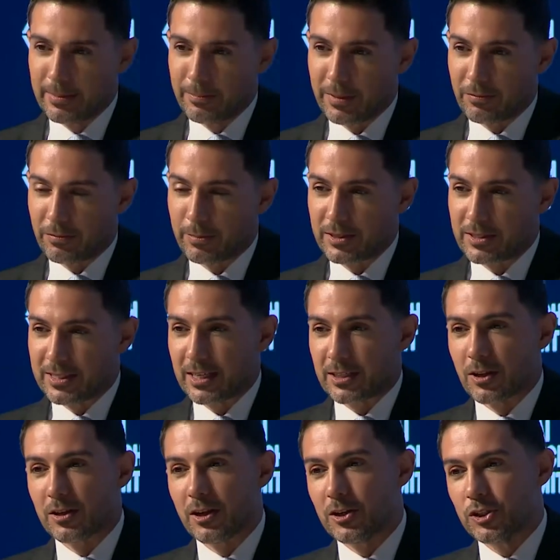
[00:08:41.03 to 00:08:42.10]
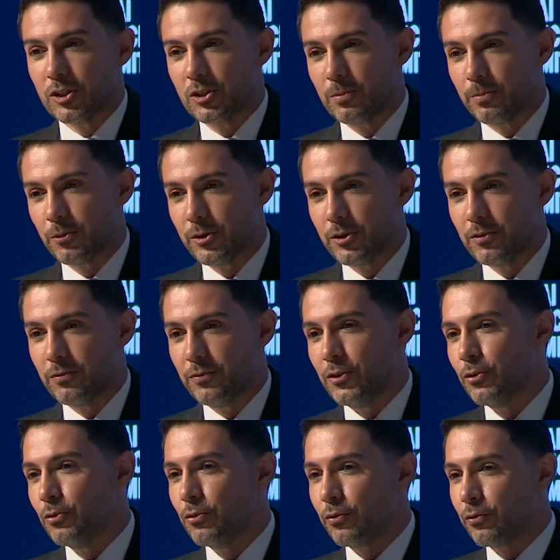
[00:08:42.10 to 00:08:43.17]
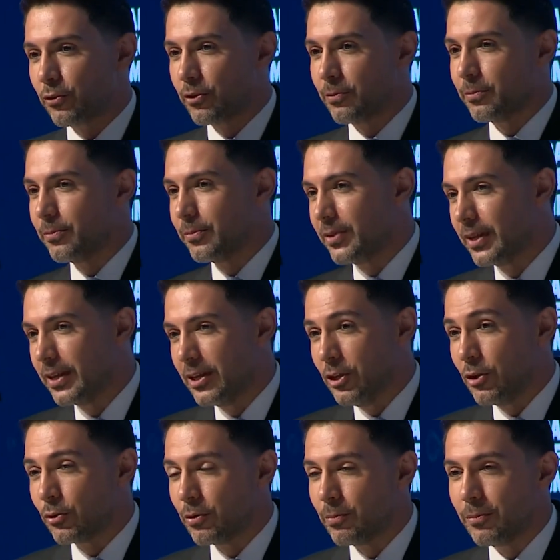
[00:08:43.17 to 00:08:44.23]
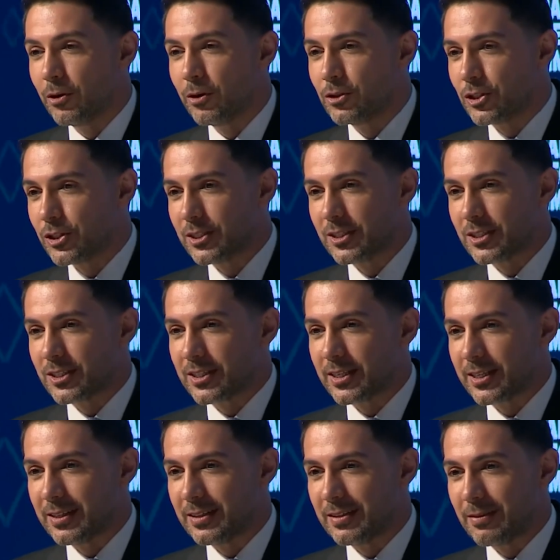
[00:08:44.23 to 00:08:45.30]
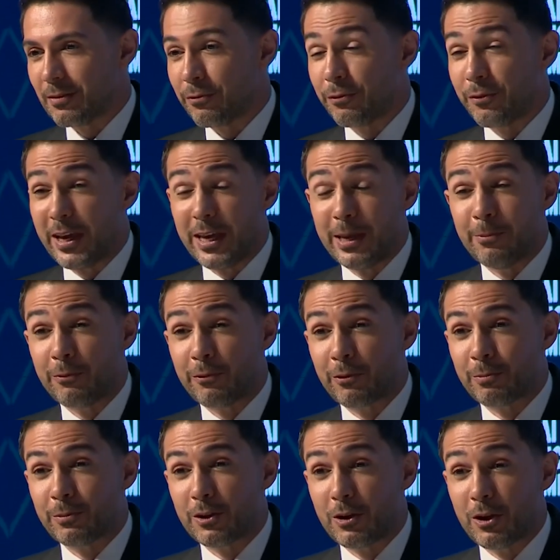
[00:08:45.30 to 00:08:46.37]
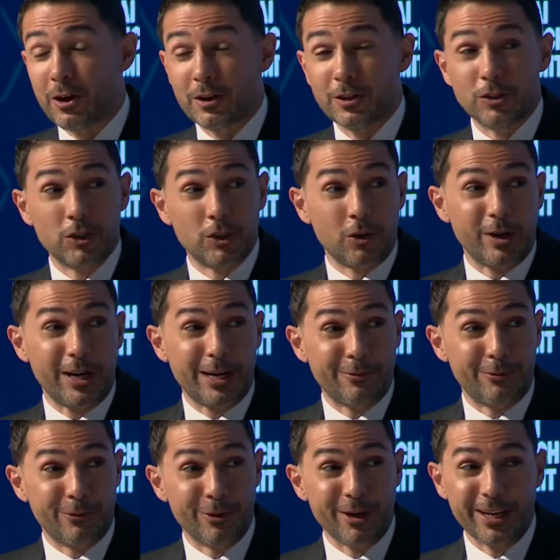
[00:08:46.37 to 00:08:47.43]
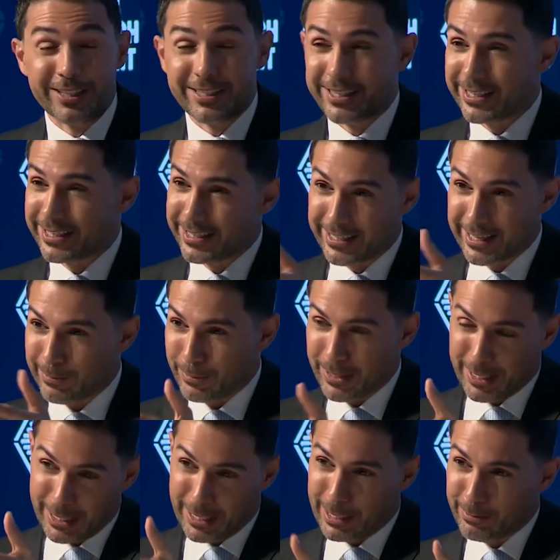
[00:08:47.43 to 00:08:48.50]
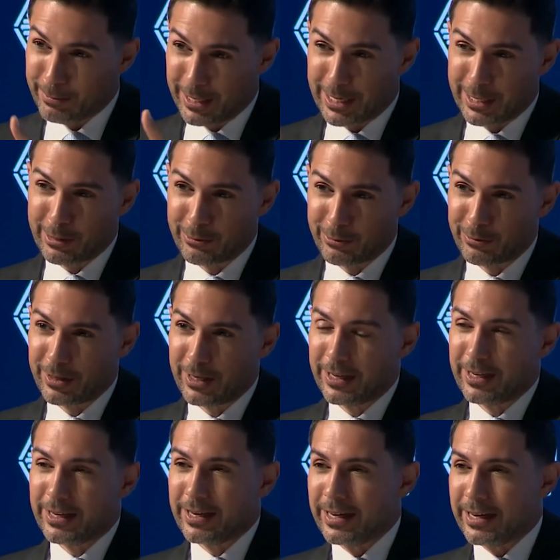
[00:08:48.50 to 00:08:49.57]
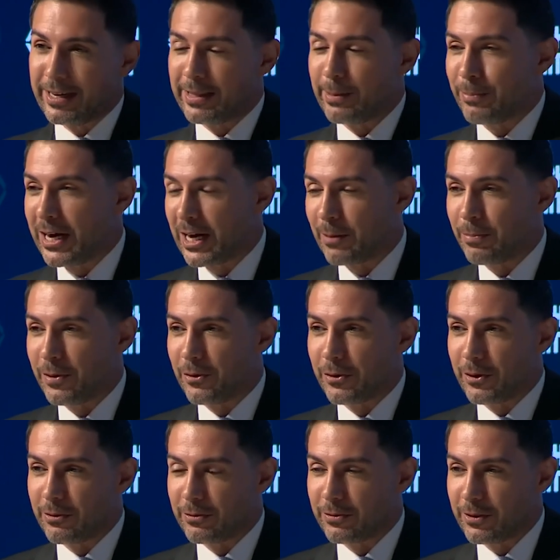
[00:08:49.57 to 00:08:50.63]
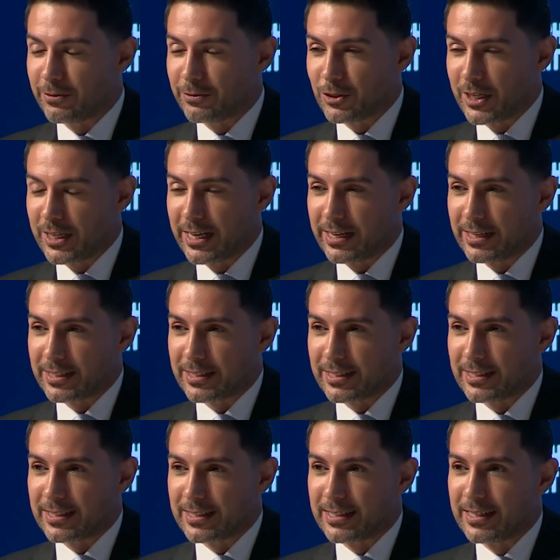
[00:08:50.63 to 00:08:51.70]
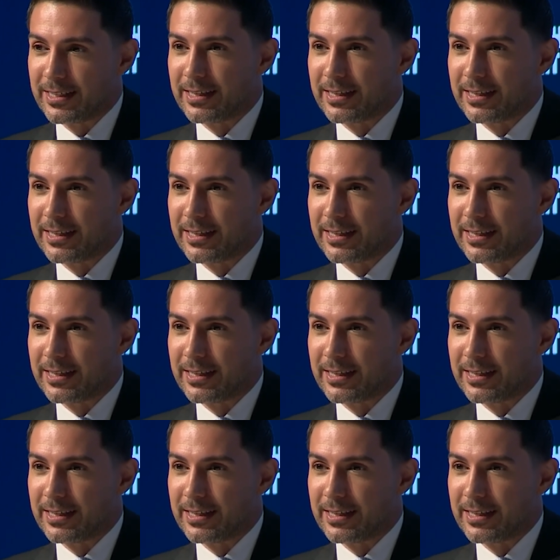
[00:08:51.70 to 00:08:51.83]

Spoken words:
but from a technological point of view, from your emergence and fame from the knowledge graph, right, and that became kind of the backbone of Chainalysis,